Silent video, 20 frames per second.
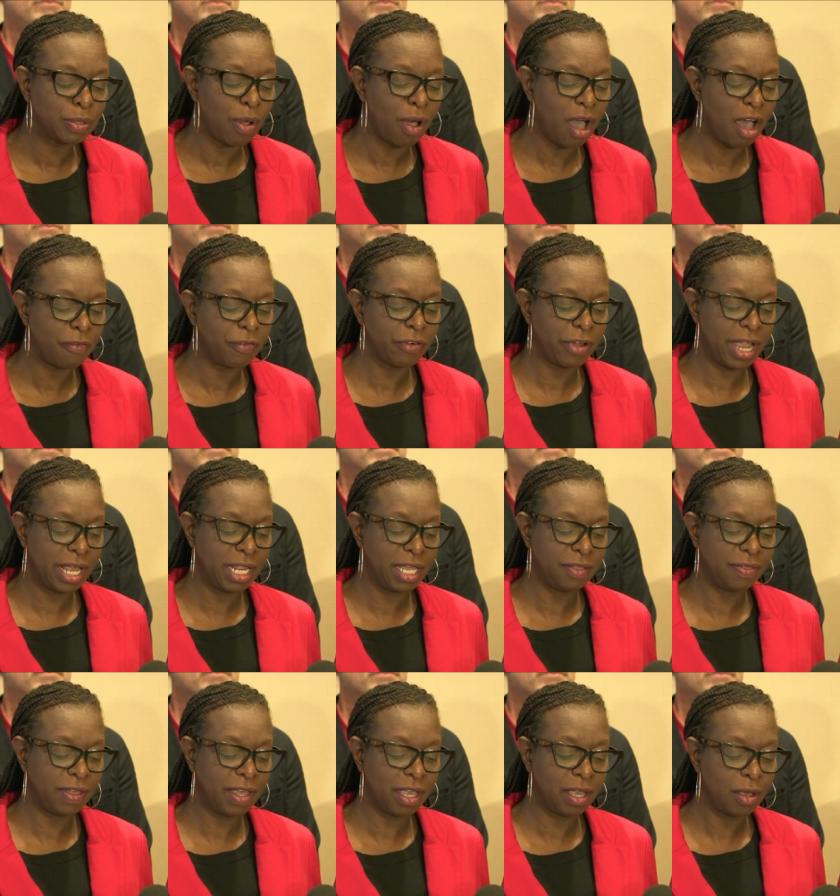to offer
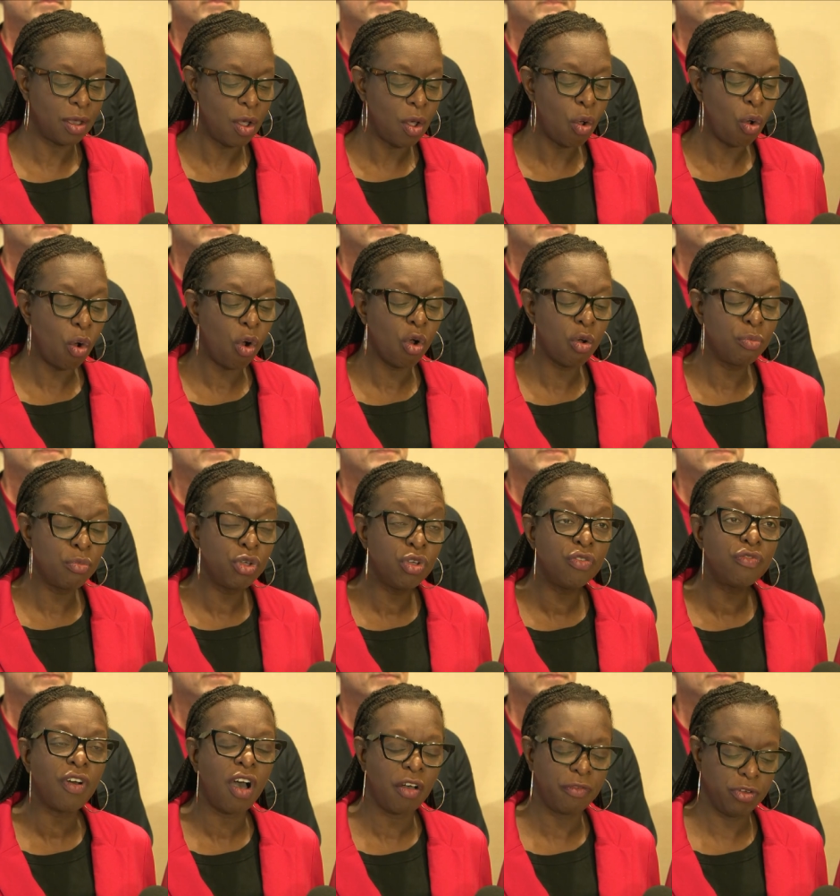anything or
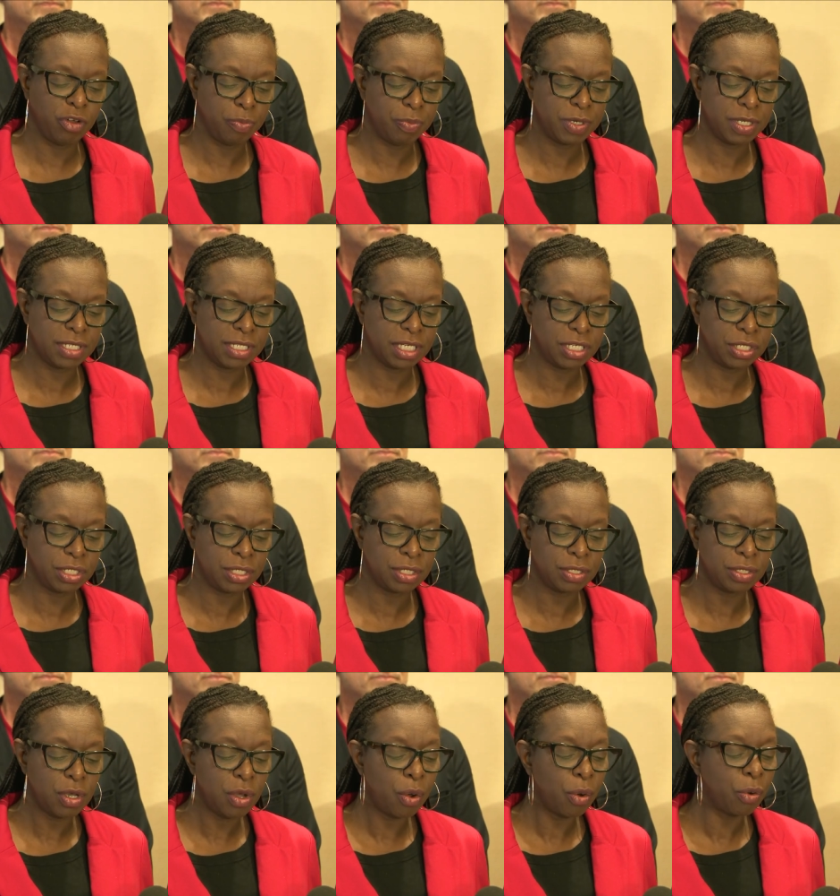move off your
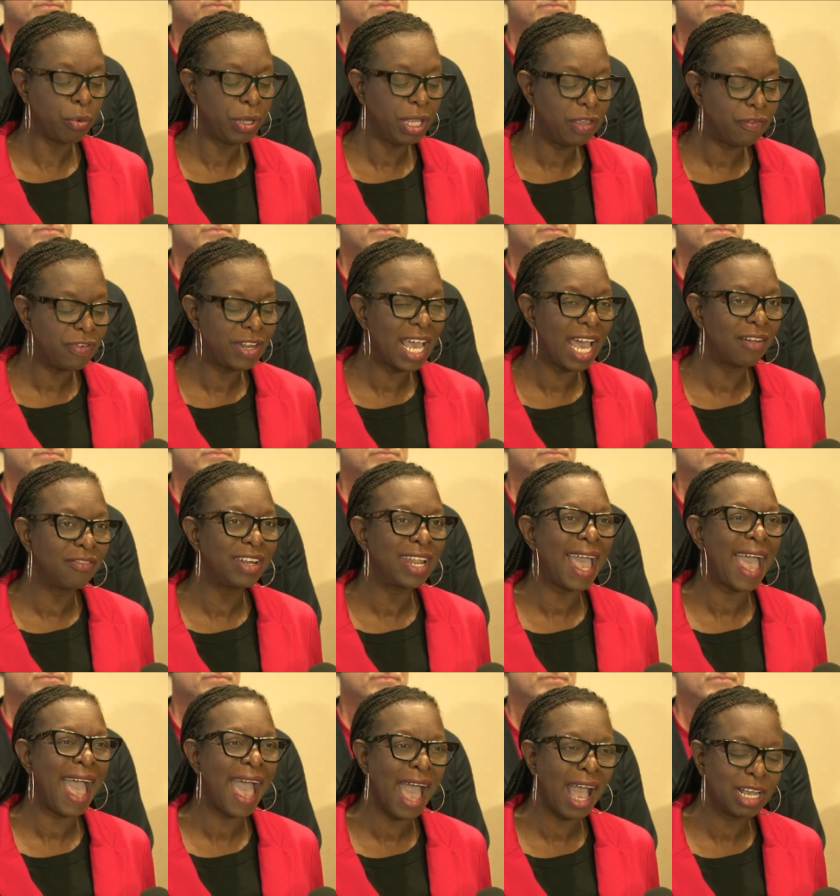positions or even have
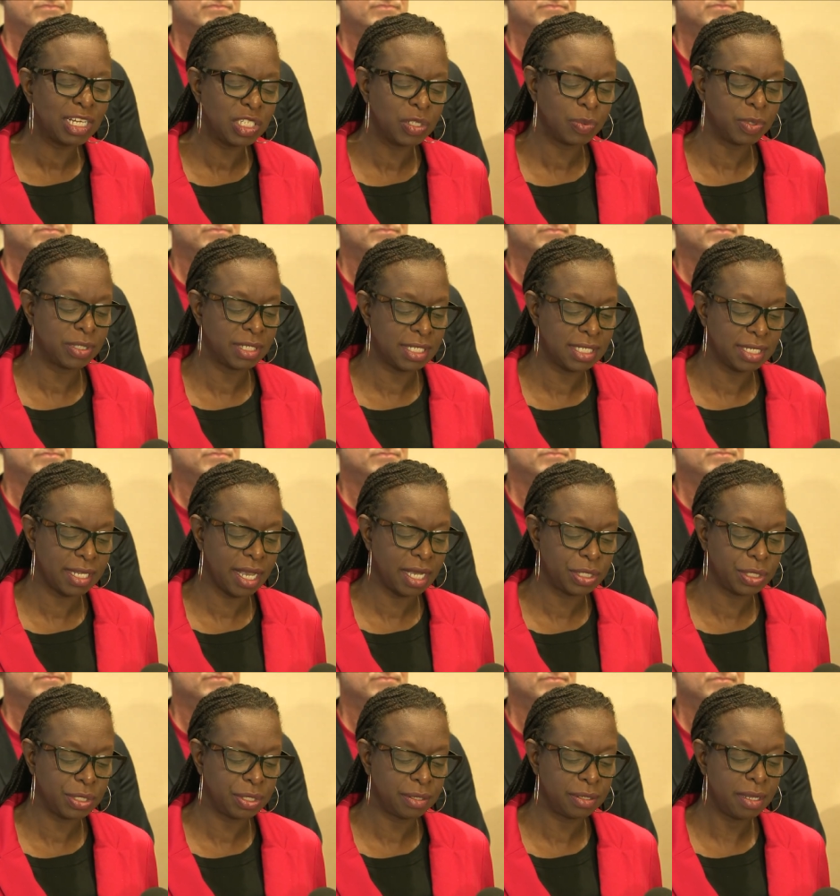an actual
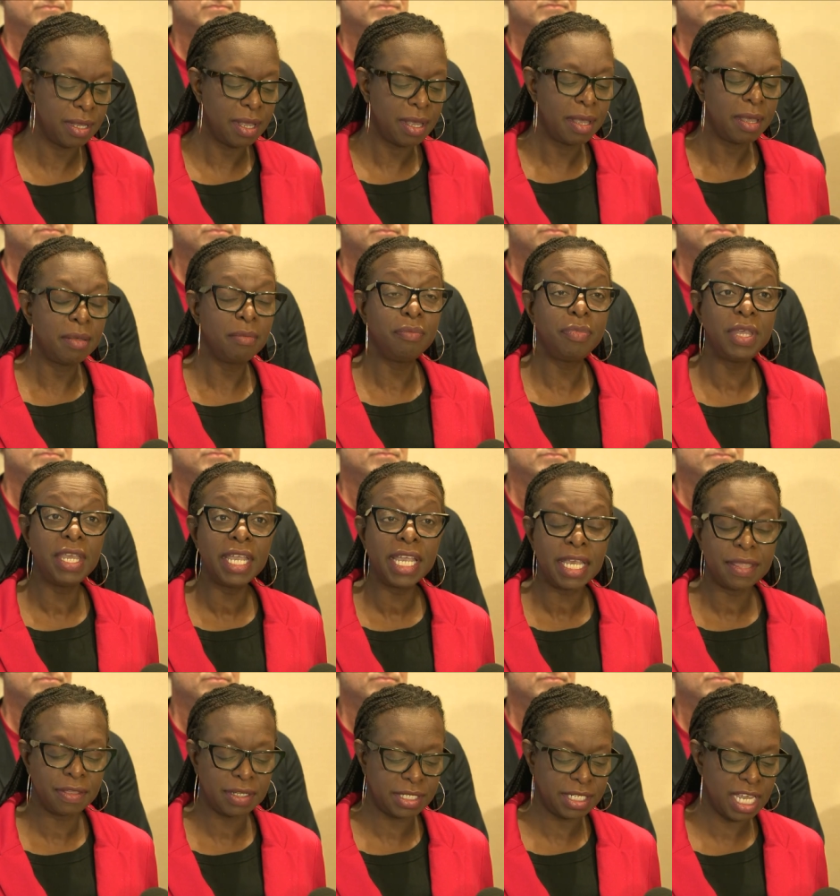discussion,
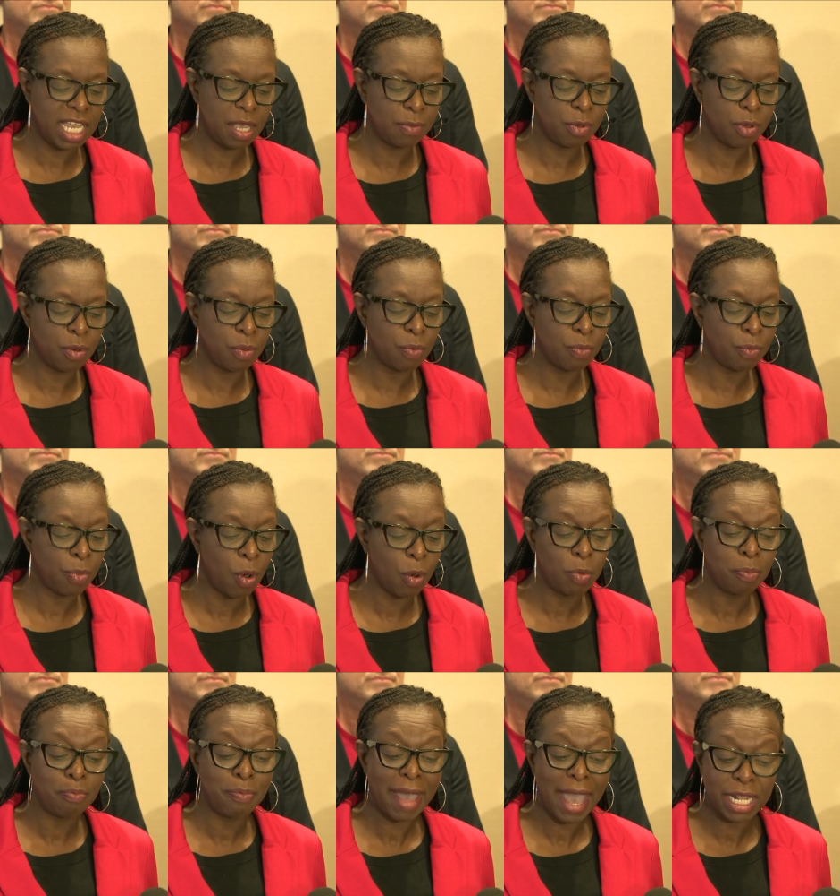being at the table
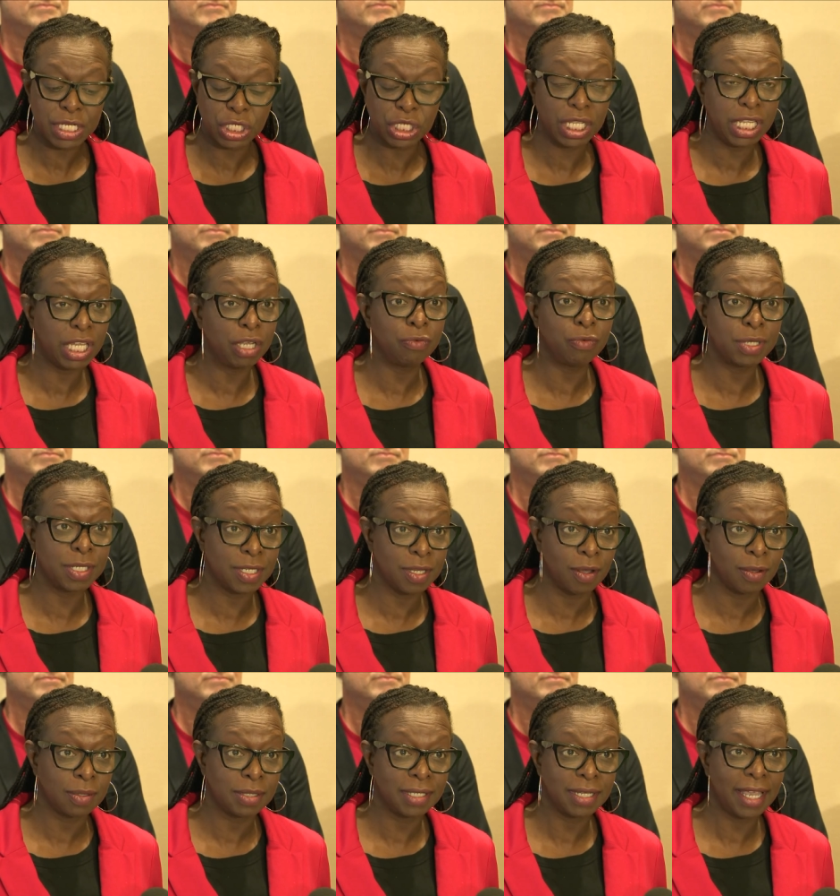won't magically
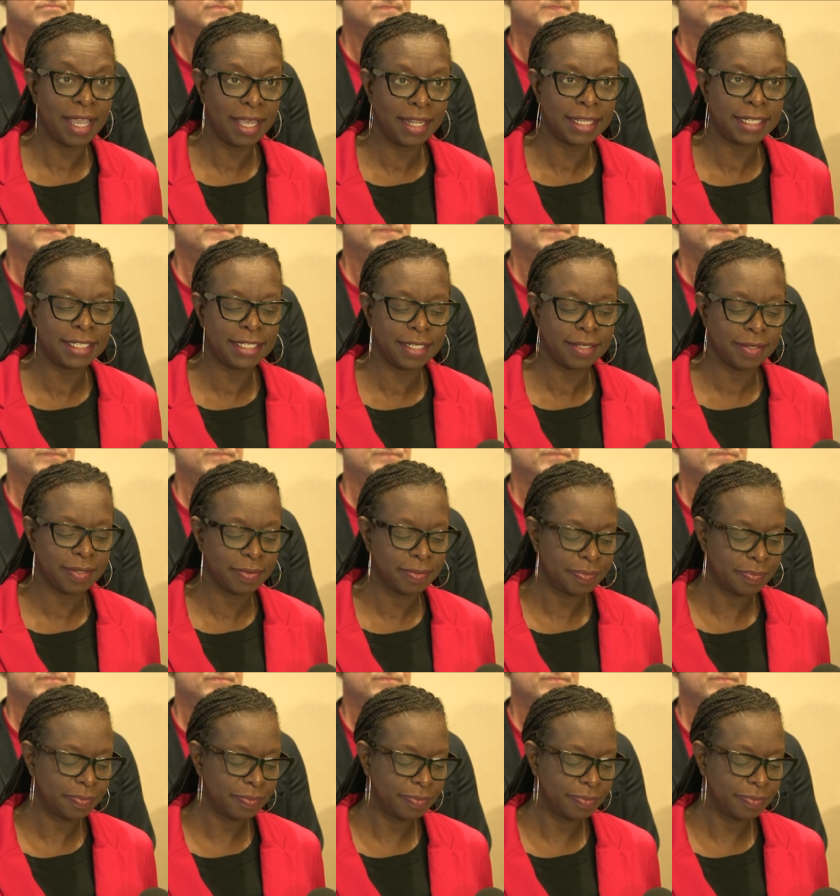result in a deal.